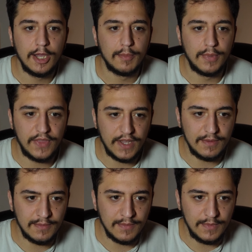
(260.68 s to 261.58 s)
but
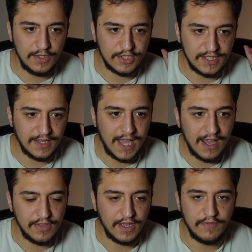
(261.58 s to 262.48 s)
then you still
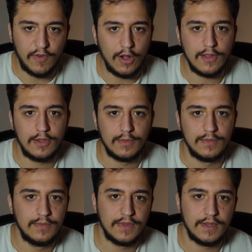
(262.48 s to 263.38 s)
have that
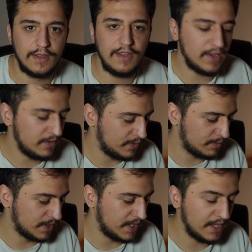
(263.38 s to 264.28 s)
volume. Even if
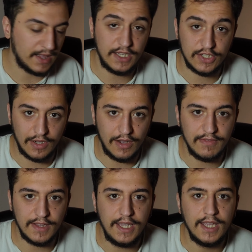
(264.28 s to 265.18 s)
you're playing like
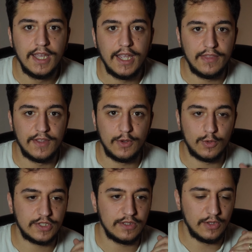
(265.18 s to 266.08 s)
softly and the
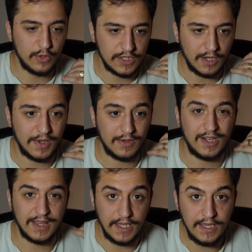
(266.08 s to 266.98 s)
notes come out
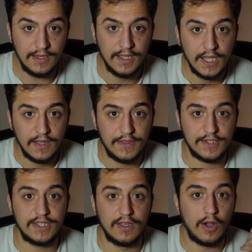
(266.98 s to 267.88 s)
clean, they're
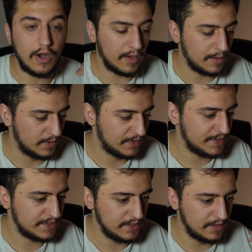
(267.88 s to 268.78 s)
still audible,
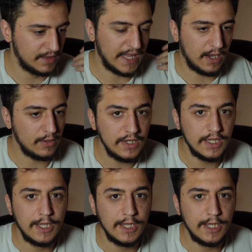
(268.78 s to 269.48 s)
they're still loud.